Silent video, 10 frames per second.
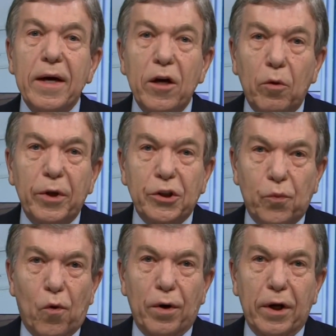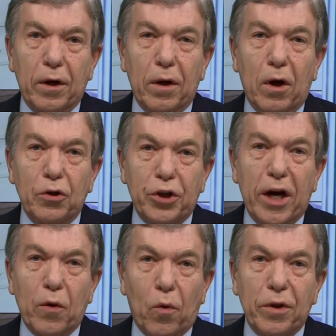he'll be sworn in on
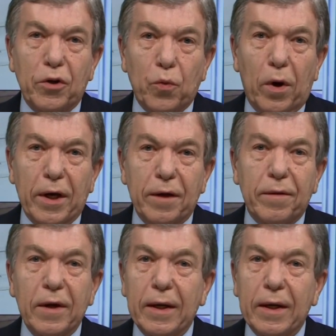January the 20th.